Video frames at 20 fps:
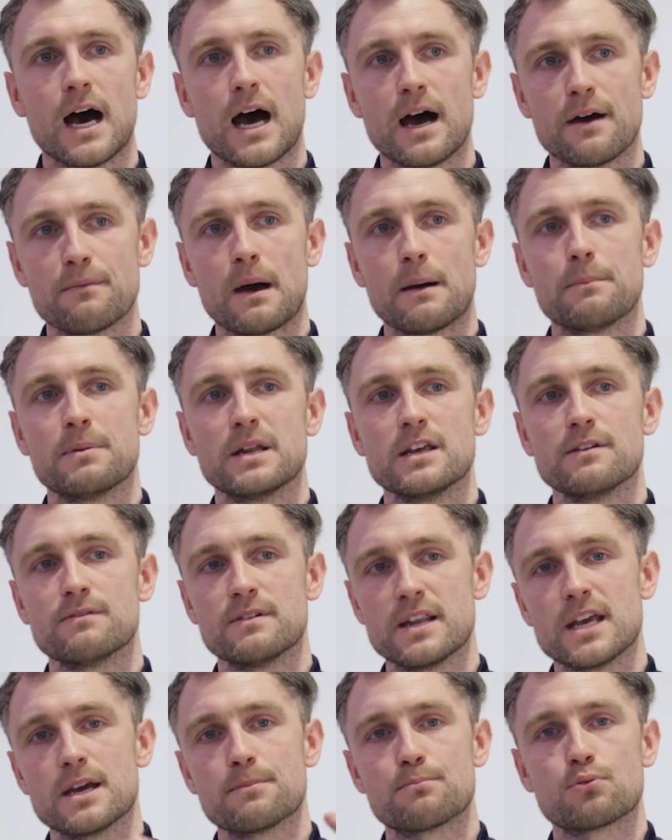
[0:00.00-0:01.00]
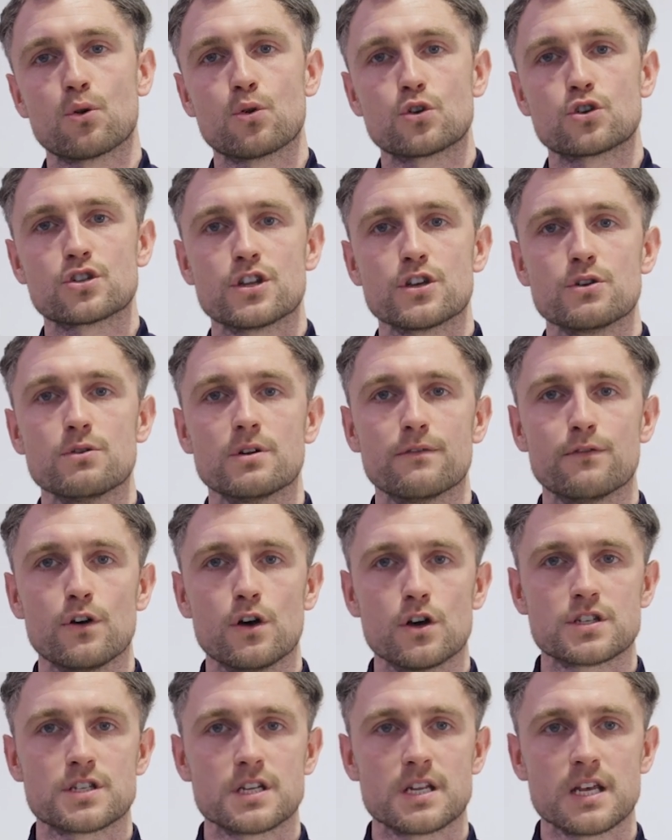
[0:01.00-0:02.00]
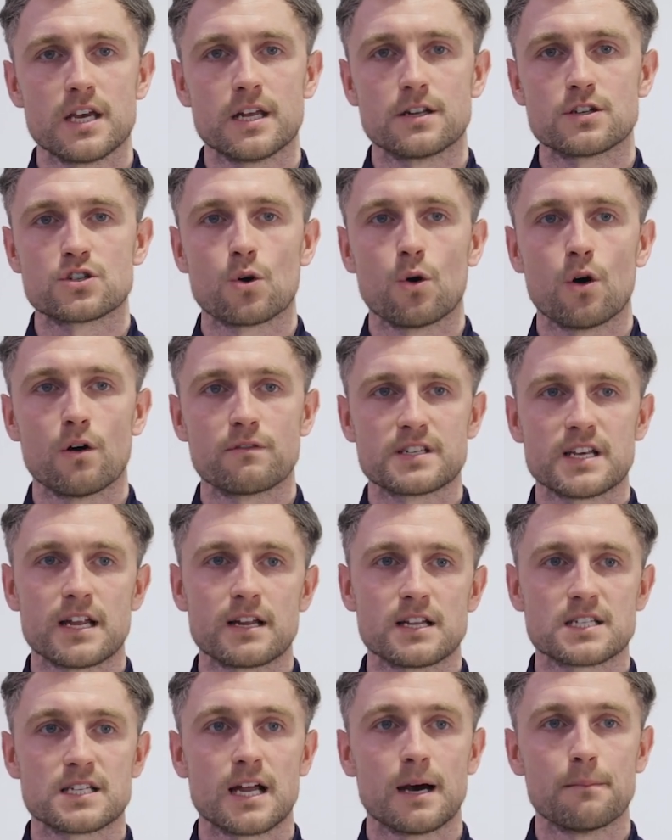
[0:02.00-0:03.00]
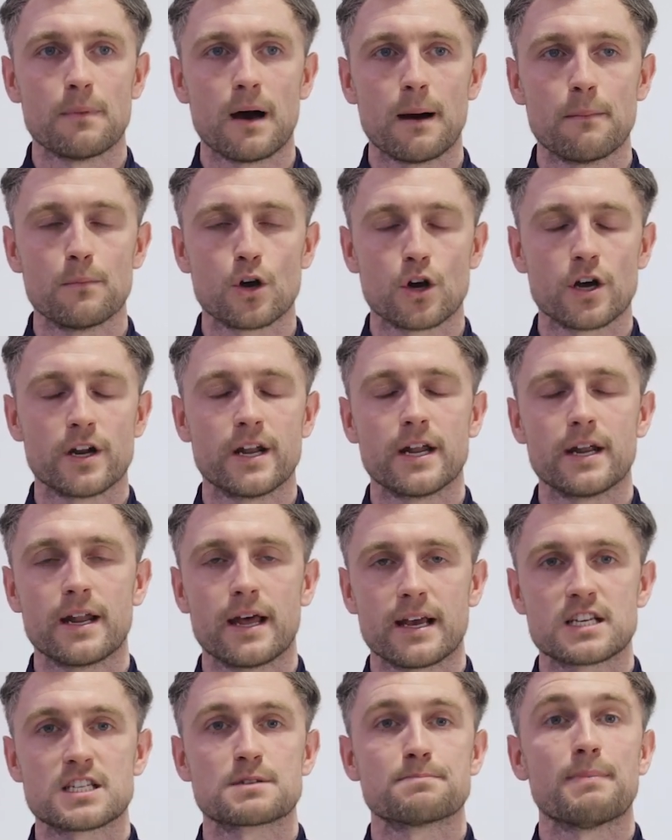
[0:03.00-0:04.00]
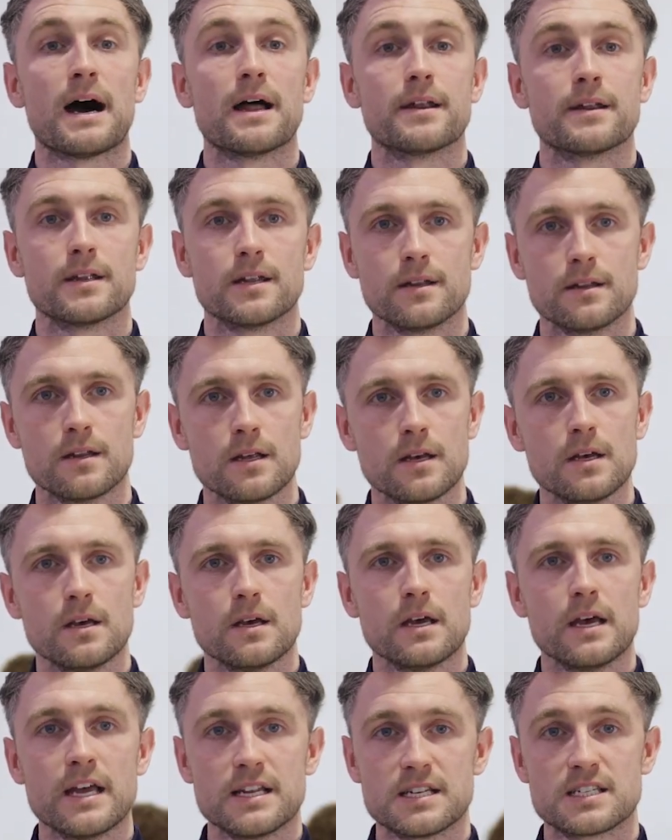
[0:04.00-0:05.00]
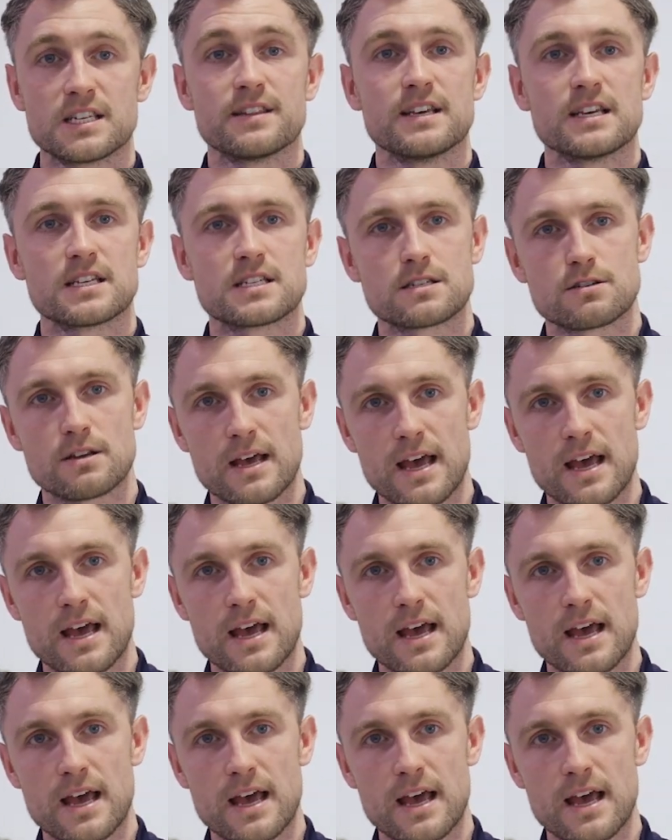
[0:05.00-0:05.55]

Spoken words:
I believe Lee approached the university and sort of said, listen, I'm looking at expanding into this